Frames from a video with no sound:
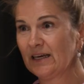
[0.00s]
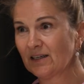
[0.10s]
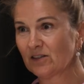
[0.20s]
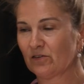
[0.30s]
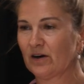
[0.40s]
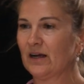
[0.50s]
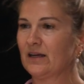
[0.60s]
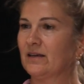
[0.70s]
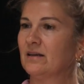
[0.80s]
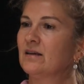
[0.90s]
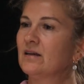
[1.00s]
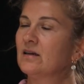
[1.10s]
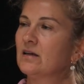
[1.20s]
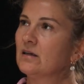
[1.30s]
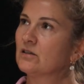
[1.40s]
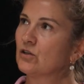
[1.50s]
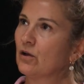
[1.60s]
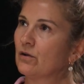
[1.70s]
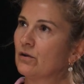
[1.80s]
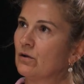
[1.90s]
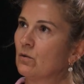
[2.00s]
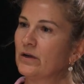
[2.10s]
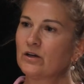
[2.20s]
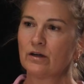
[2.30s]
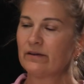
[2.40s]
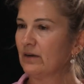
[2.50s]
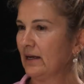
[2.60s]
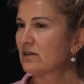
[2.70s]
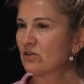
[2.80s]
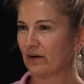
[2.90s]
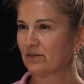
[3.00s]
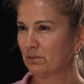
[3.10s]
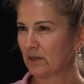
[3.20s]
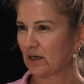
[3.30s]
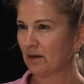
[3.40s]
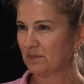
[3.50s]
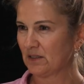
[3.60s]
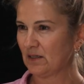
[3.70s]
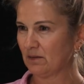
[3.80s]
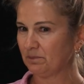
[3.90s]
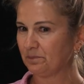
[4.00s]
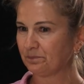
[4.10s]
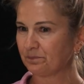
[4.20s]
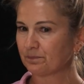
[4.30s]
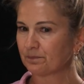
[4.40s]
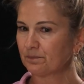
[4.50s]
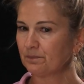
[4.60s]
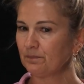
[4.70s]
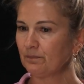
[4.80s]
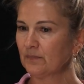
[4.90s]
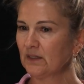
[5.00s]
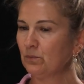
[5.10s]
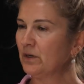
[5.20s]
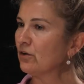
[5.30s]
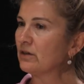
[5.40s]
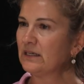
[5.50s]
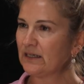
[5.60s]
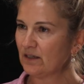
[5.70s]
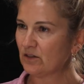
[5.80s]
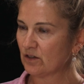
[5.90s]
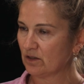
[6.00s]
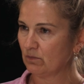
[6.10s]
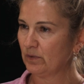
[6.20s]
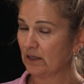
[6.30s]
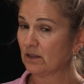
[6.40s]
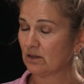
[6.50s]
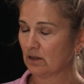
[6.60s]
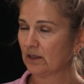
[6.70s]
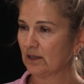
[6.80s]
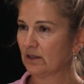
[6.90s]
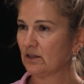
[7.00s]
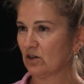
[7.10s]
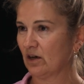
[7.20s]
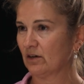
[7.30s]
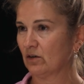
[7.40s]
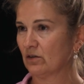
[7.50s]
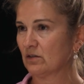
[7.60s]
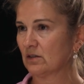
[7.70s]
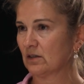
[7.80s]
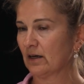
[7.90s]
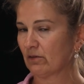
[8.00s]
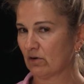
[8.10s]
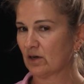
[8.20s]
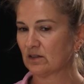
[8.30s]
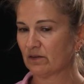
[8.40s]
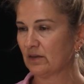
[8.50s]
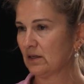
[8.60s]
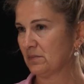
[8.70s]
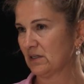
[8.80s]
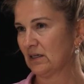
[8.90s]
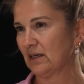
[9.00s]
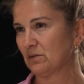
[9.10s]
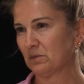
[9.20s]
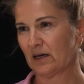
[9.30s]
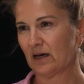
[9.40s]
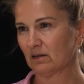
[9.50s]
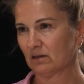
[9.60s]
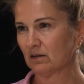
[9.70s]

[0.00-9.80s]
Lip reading: x-ray. And so we don't even x-ray. If someone comes in, we can clinically diagnose arthritis of the hips and knees without